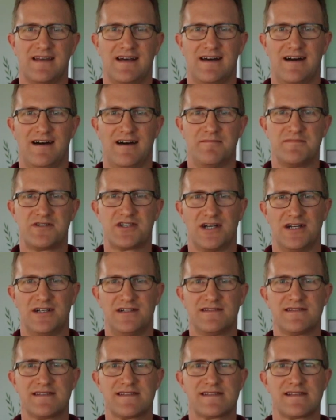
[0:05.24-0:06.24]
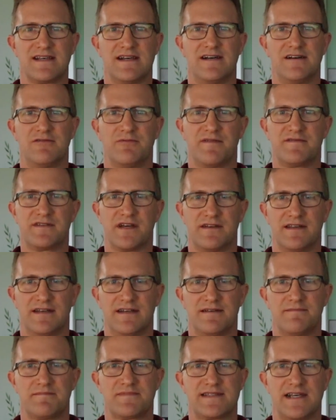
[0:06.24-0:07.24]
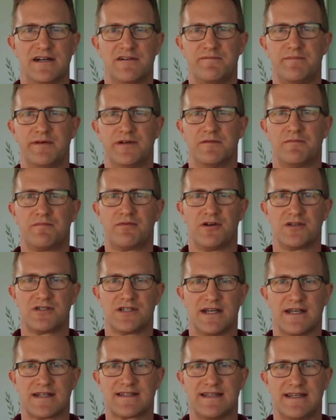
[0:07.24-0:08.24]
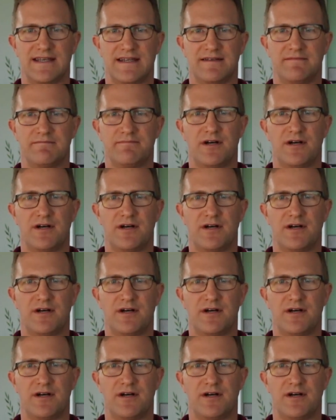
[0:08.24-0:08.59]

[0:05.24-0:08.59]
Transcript: I'm Charles. We've done a self-build project in